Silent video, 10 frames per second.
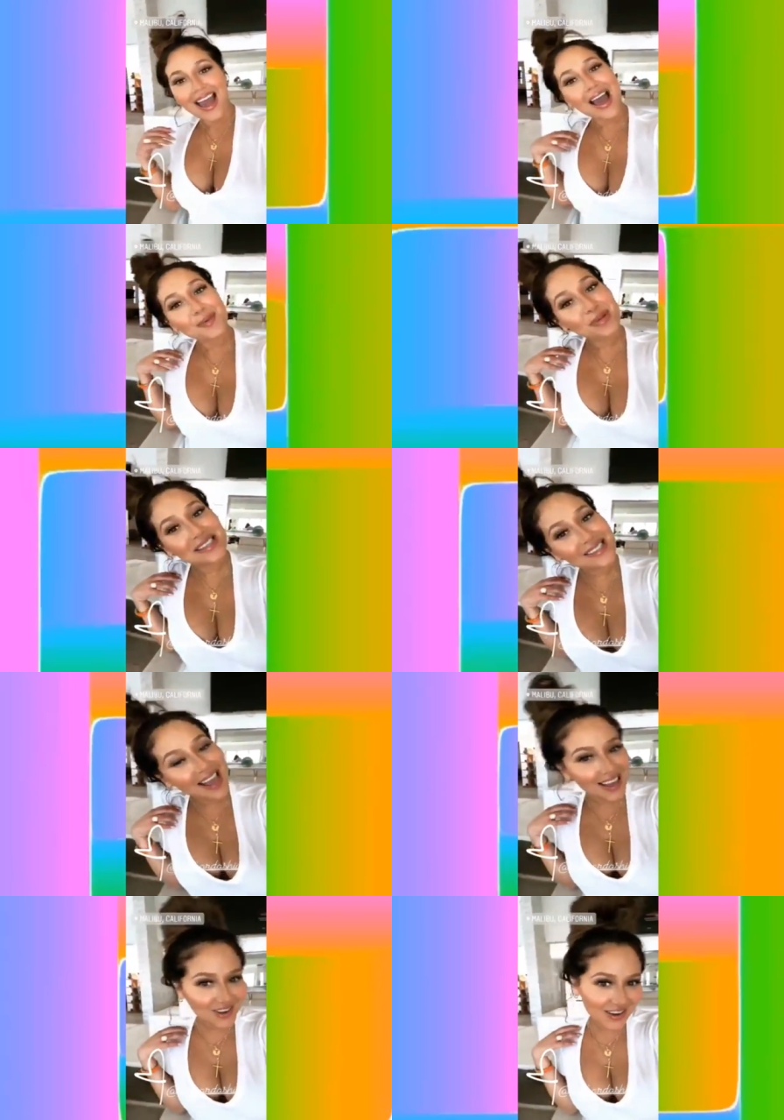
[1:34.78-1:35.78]
Happy
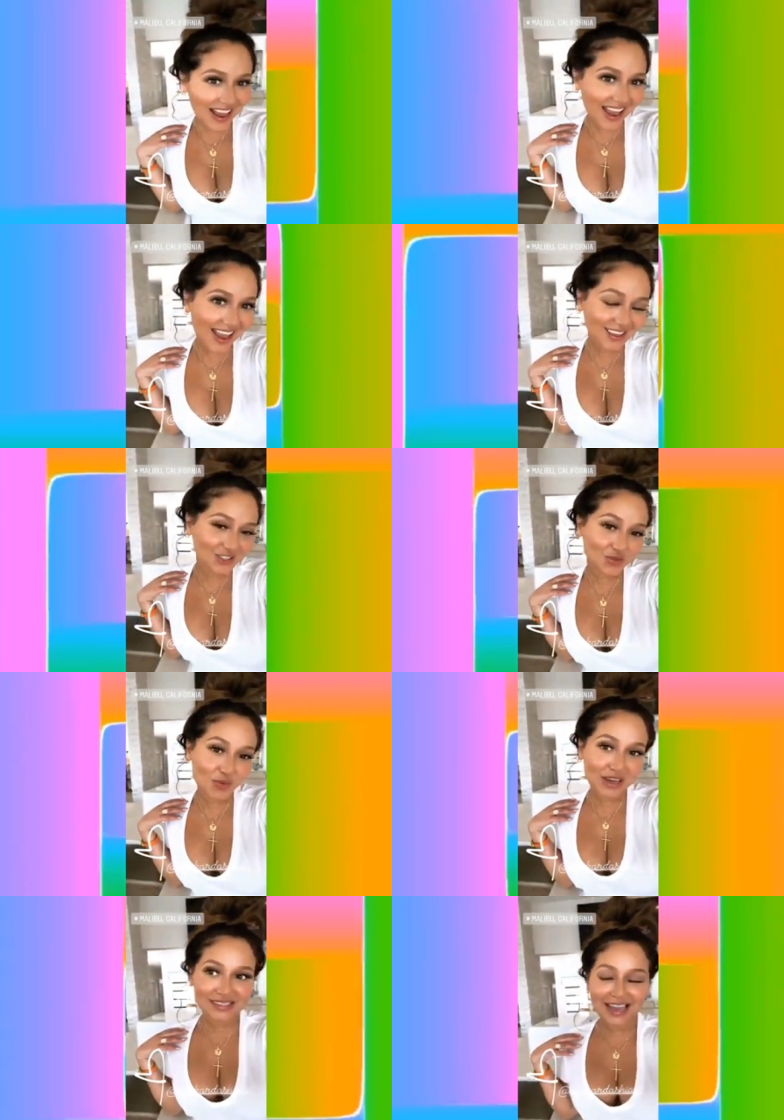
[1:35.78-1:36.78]
Saturday!
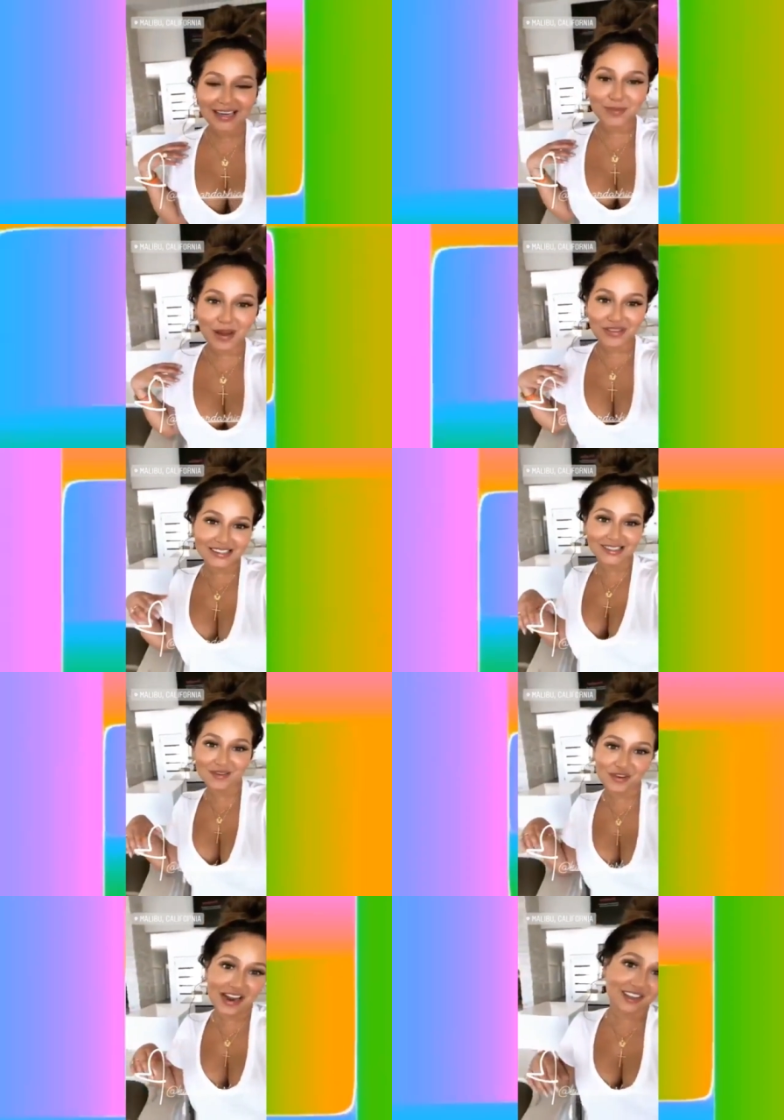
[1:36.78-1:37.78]
Super excited about this
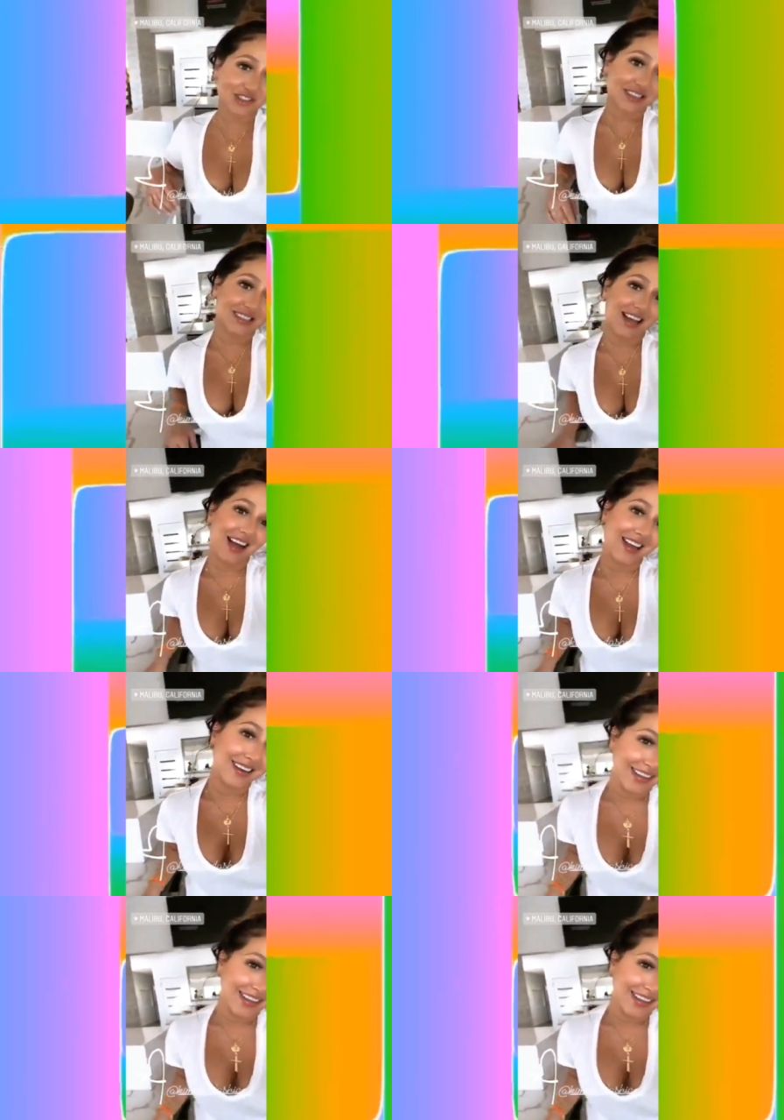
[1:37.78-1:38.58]
delivery I just got.